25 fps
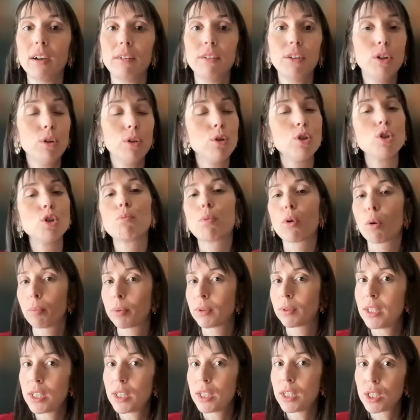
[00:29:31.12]
used
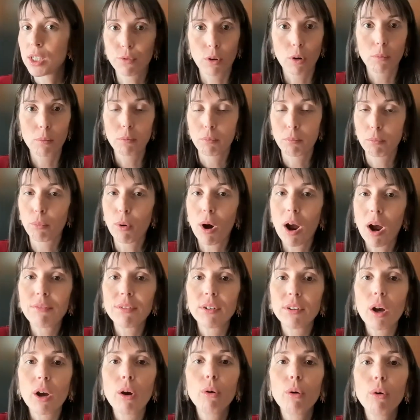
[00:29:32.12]
properties from
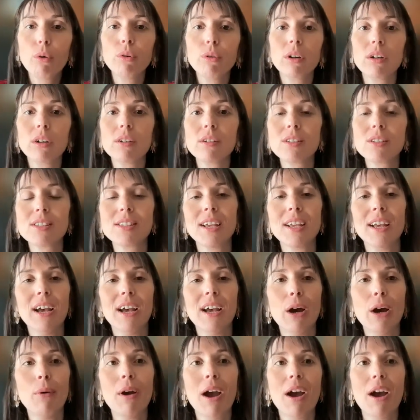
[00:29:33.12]
private owners,
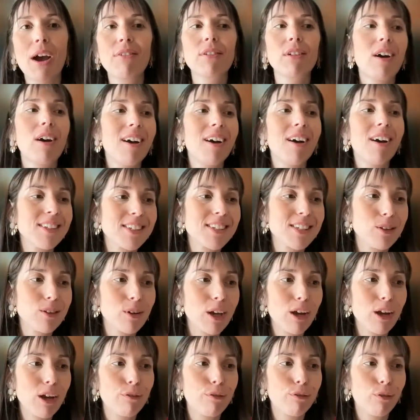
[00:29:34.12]
we have clients
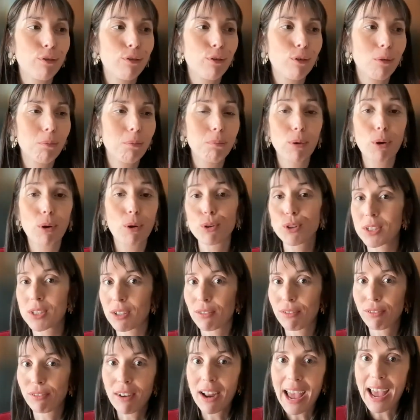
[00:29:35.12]
looking for plots
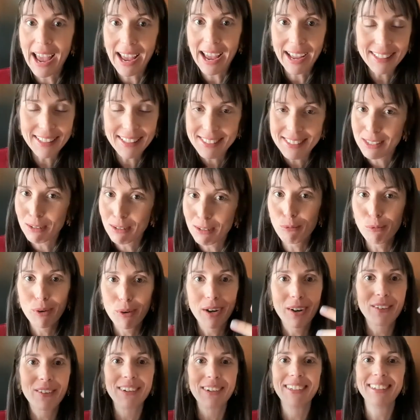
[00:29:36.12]
of land
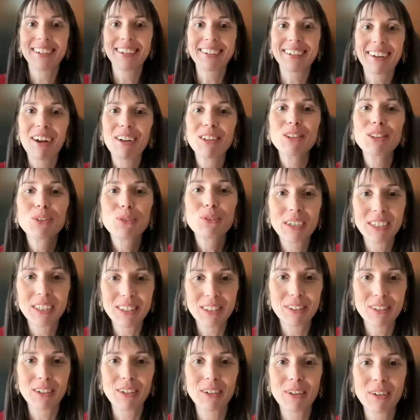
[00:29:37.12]
somewhere in the country
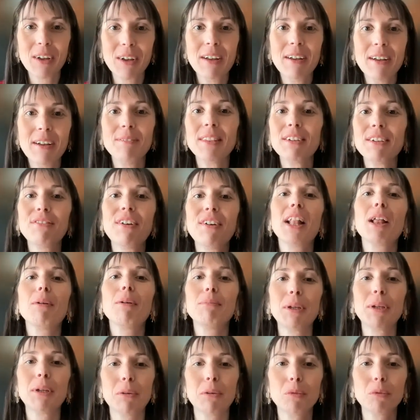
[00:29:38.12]
to
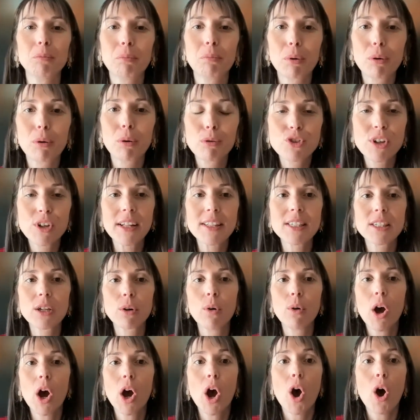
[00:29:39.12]
develop their own projects.
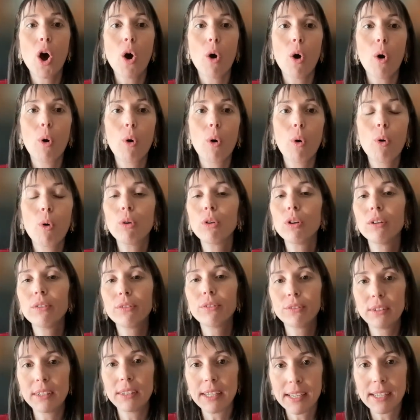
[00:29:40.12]
So all
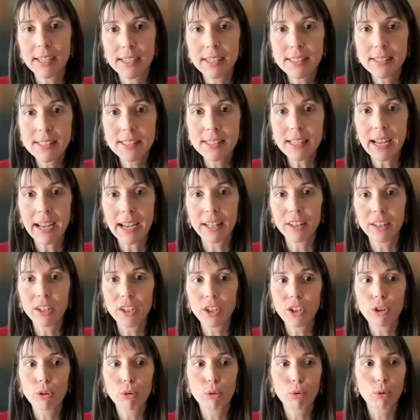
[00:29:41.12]
of this and
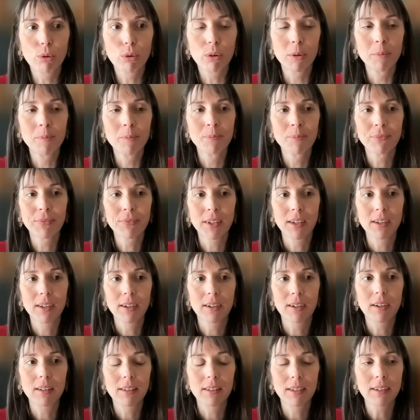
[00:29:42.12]

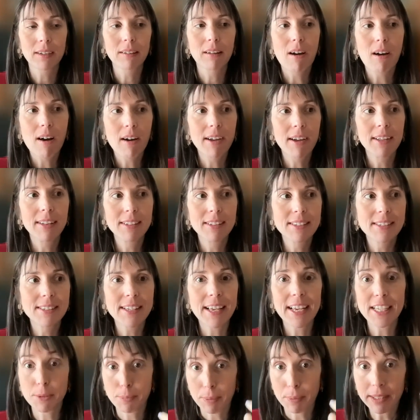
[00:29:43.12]
the client's
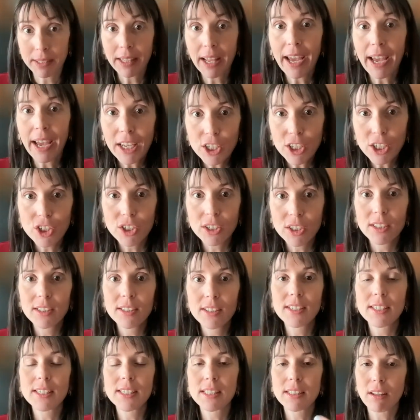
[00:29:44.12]

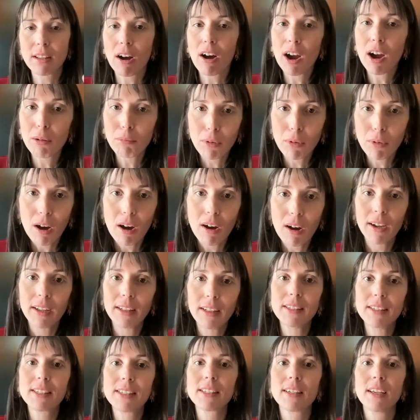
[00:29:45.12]
expectations,
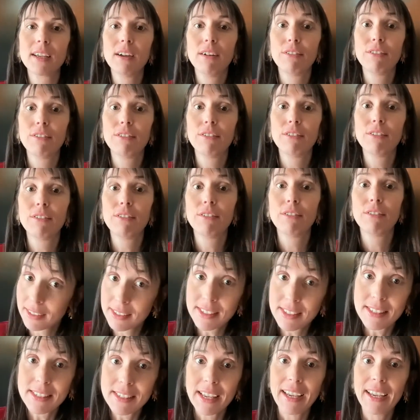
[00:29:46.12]
timelines,
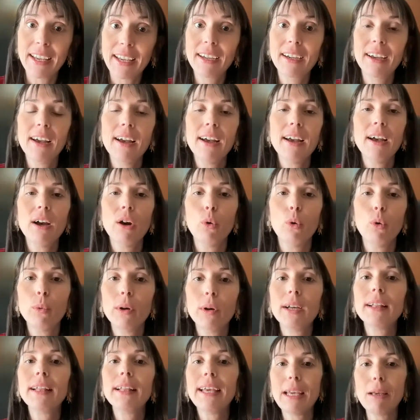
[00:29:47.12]
financing
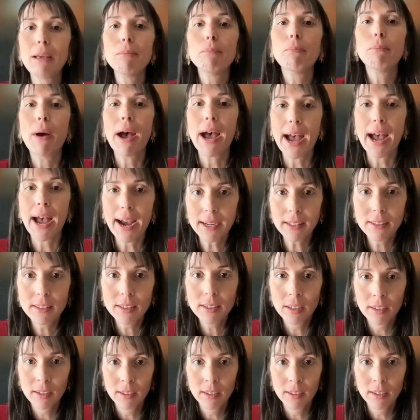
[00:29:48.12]
will impact